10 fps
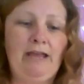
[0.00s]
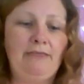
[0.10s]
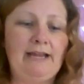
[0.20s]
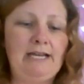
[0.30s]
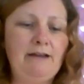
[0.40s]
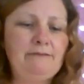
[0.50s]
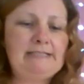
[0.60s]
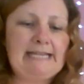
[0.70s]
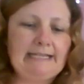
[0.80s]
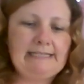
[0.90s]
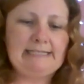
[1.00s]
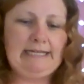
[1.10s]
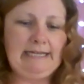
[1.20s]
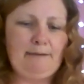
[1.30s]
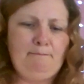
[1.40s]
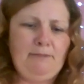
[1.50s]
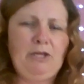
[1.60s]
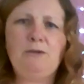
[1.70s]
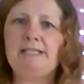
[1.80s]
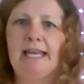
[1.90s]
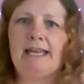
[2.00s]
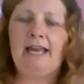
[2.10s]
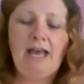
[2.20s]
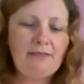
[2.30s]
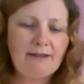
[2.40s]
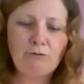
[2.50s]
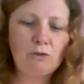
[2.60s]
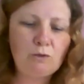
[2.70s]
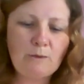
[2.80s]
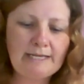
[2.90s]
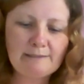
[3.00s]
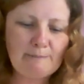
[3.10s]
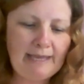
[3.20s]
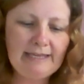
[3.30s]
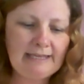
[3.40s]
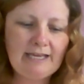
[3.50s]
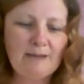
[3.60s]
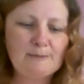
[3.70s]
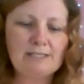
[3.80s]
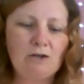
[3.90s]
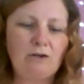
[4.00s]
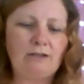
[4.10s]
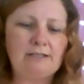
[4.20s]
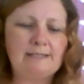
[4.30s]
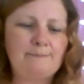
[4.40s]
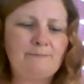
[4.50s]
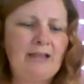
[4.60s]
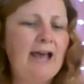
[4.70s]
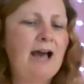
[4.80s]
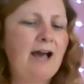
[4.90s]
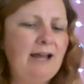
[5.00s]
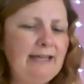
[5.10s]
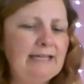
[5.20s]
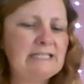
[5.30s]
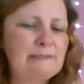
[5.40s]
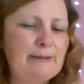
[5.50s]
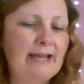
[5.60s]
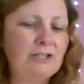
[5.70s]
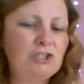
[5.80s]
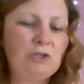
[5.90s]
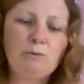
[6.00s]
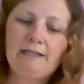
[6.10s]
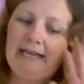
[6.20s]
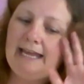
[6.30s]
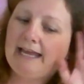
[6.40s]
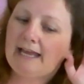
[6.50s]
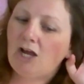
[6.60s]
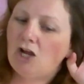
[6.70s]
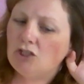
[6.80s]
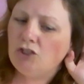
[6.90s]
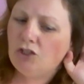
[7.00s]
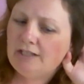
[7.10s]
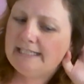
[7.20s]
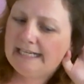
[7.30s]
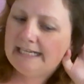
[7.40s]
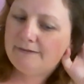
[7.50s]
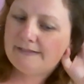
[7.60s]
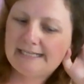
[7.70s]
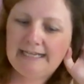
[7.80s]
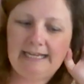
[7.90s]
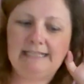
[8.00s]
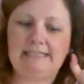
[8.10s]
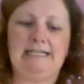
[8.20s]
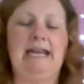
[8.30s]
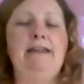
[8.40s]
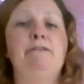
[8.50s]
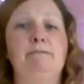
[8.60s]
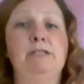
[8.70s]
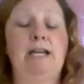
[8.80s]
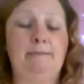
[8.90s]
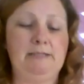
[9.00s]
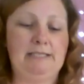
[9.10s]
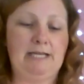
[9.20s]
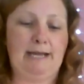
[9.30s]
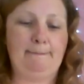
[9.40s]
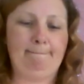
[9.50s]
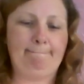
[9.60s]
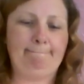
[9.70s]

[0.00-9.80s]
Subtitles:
They love dancing and music. They're always making up songs. I expect you will hear a good deal of singing today from time to time.